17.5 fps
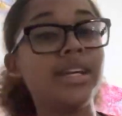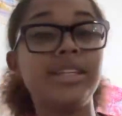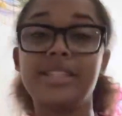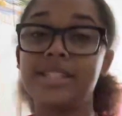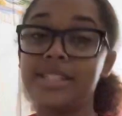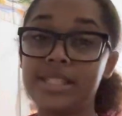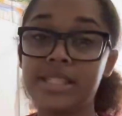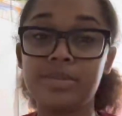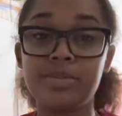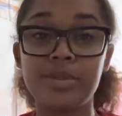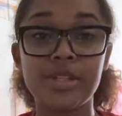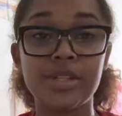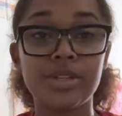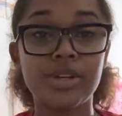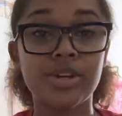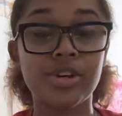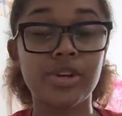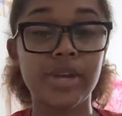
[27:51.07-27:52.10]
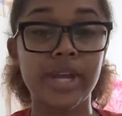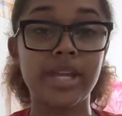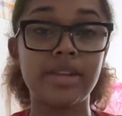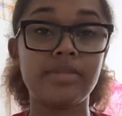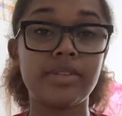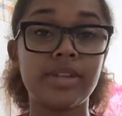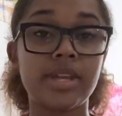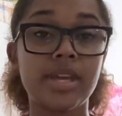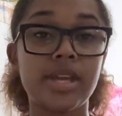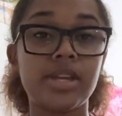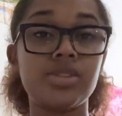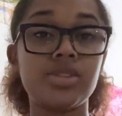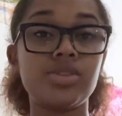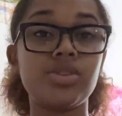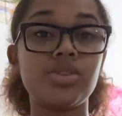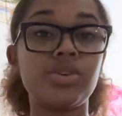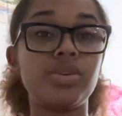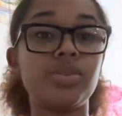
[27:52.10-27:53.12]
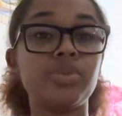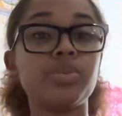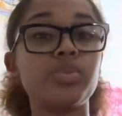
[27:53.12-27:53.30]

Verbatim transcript: This has been your girl, Animated Angel.